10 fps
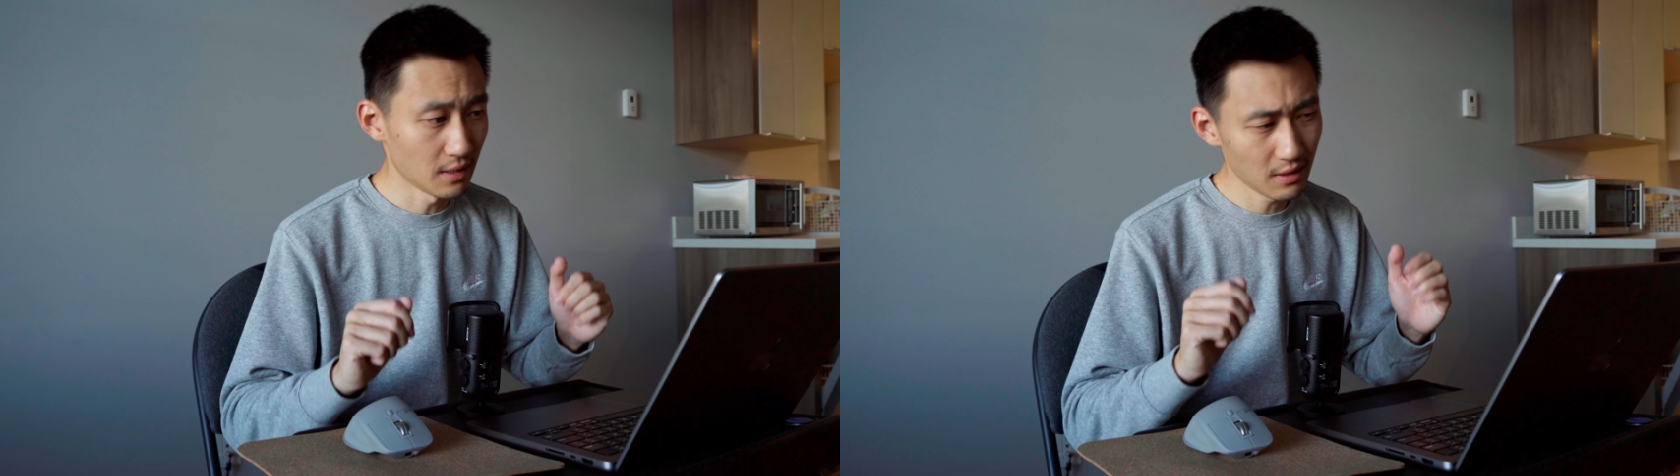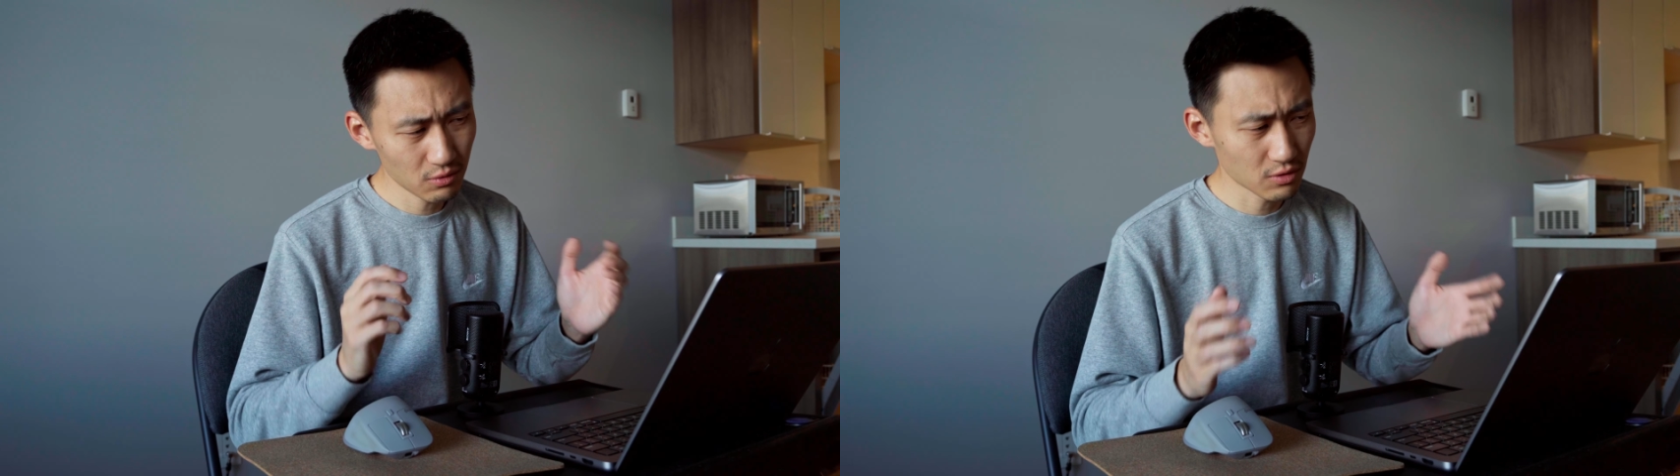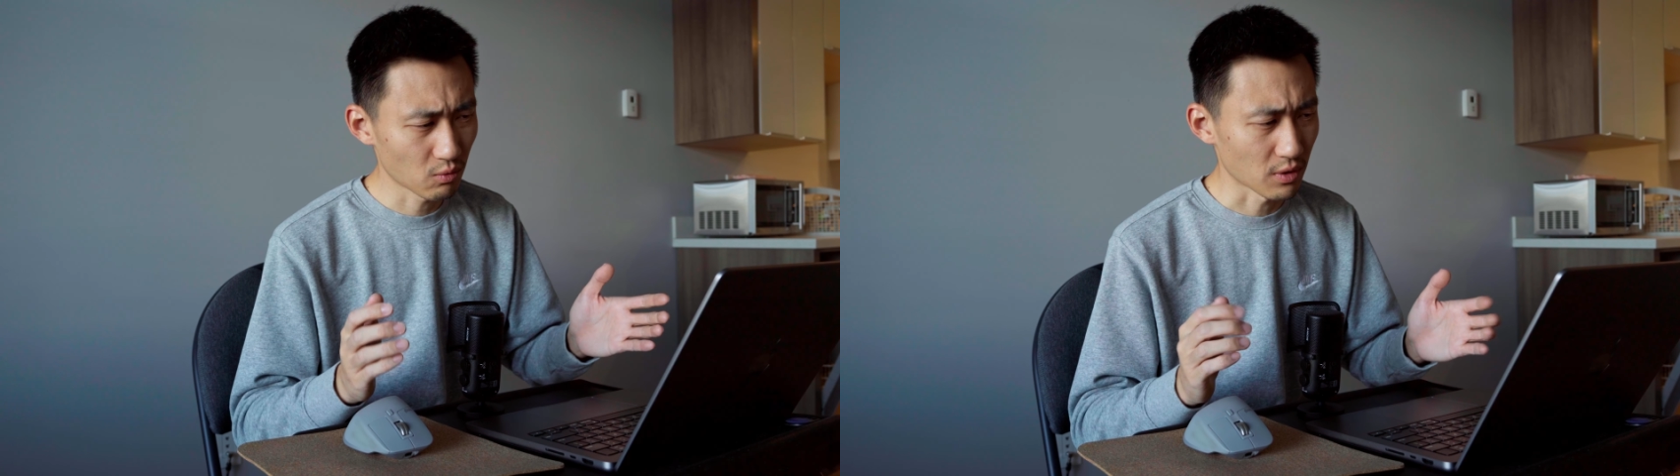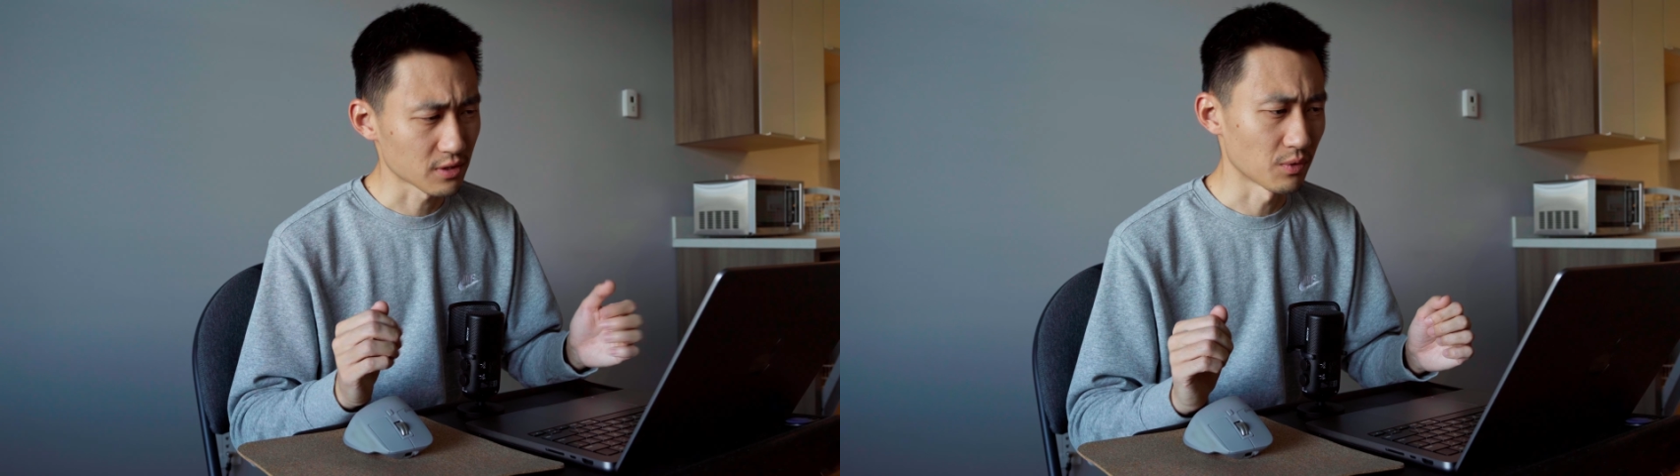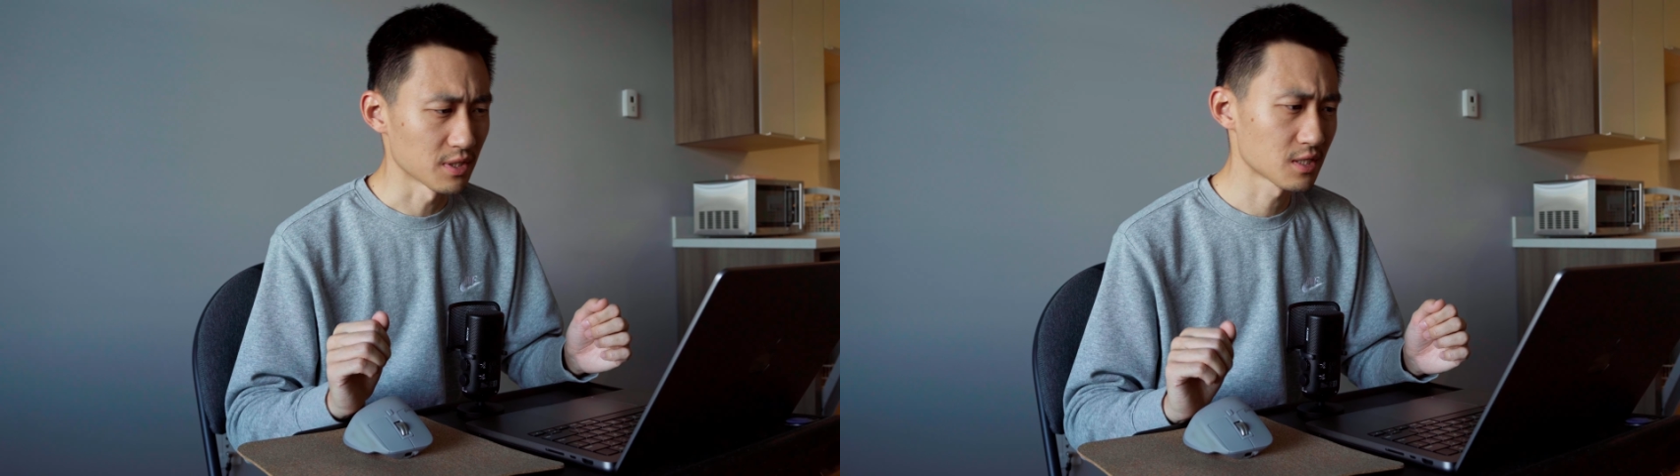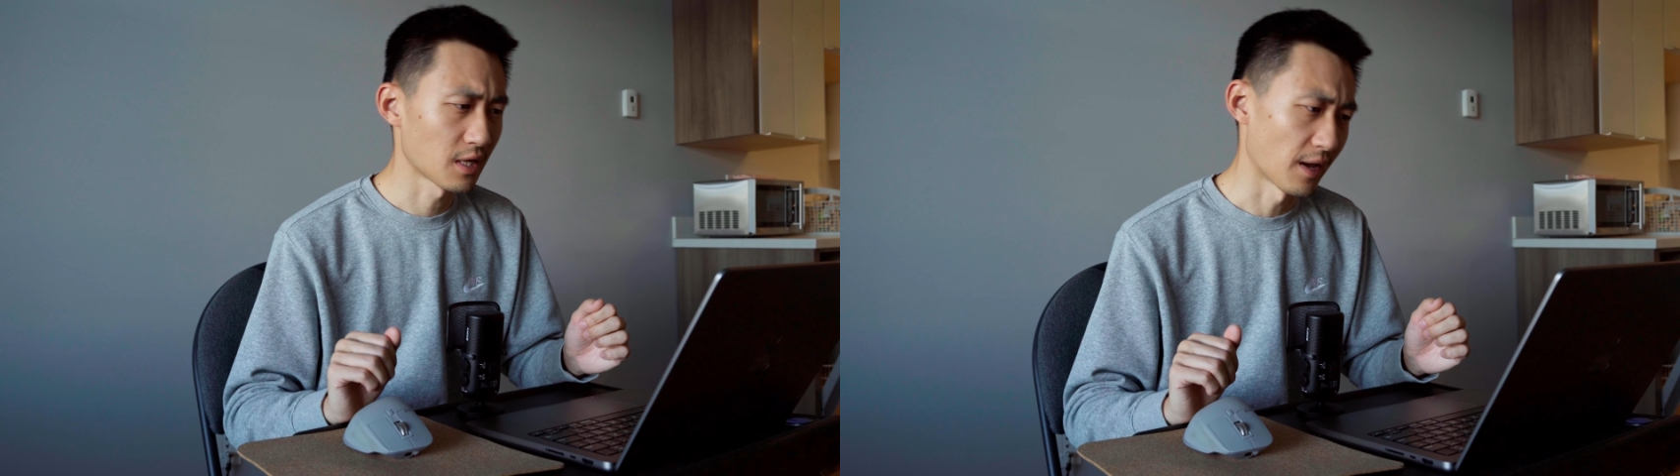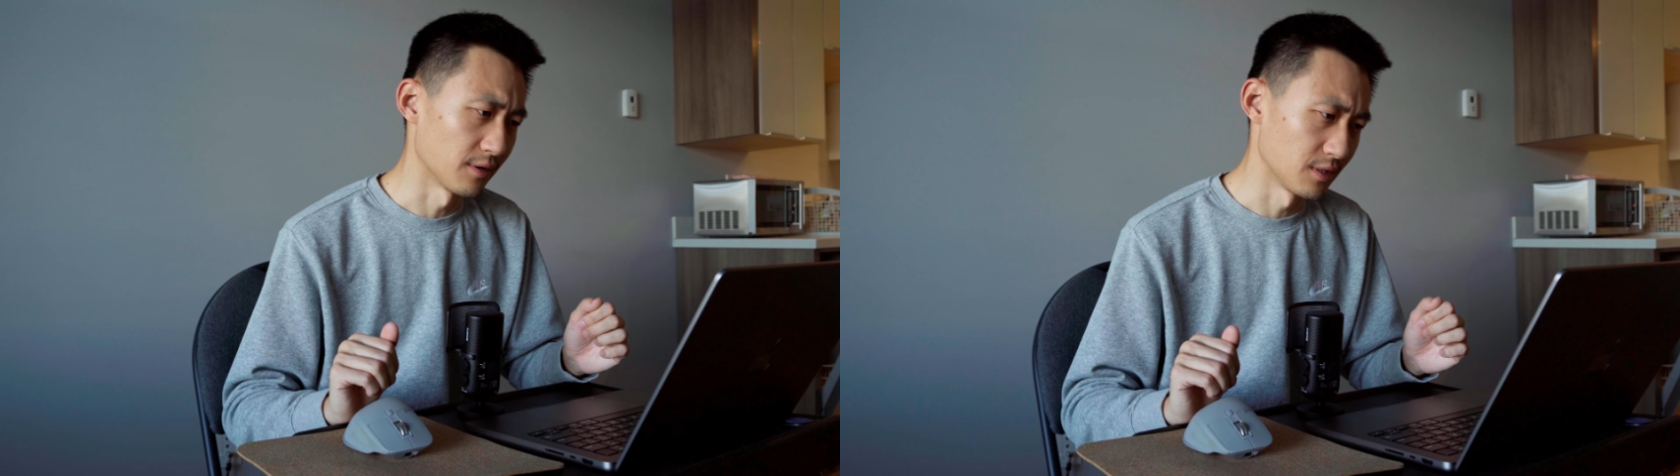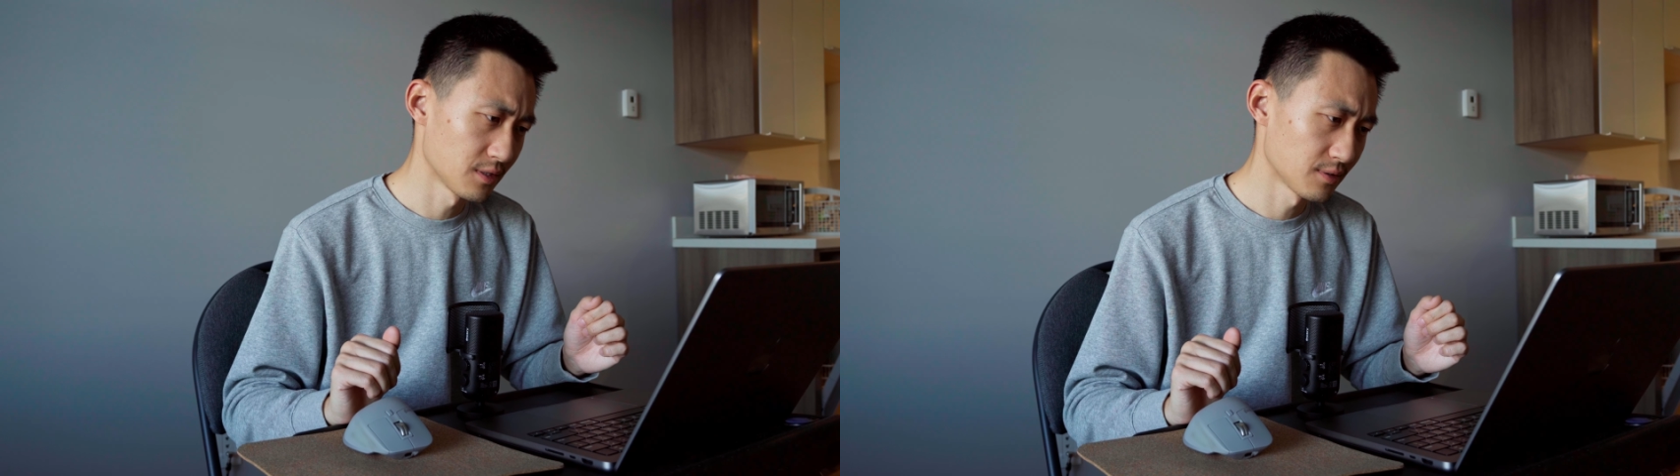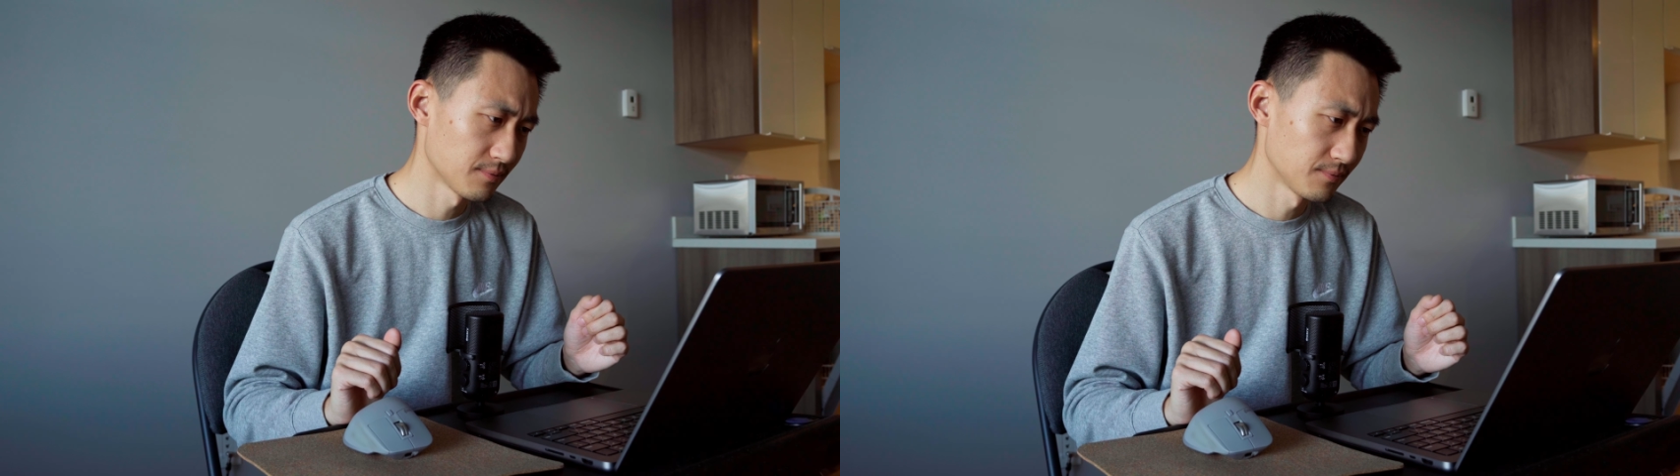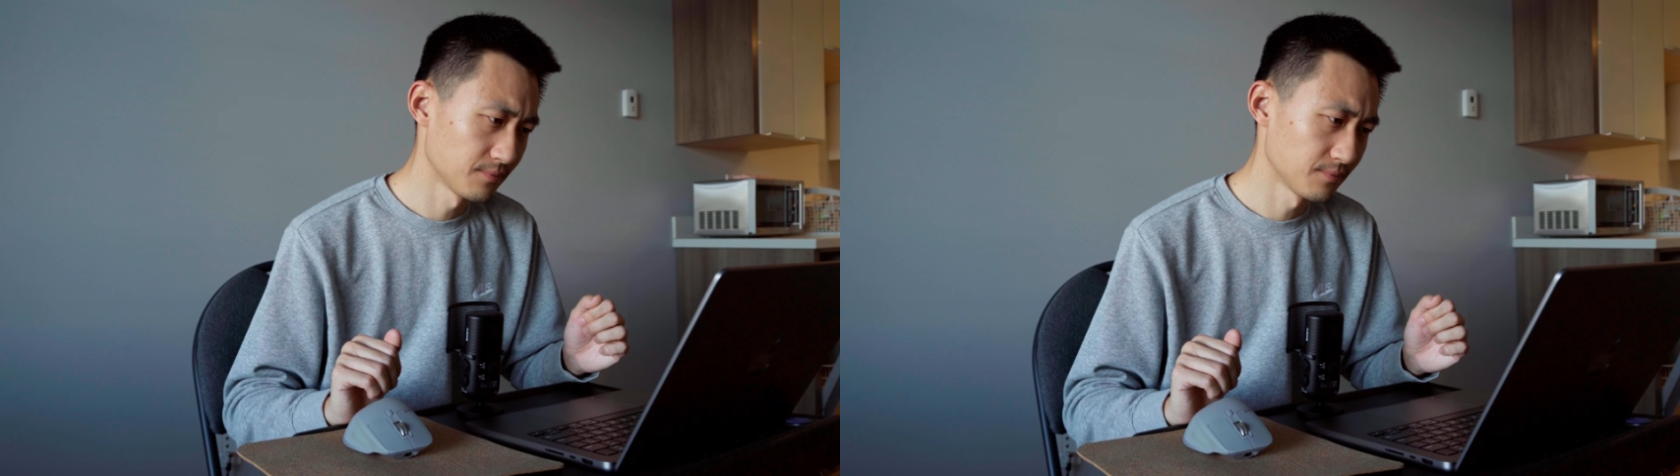it also works with scanners.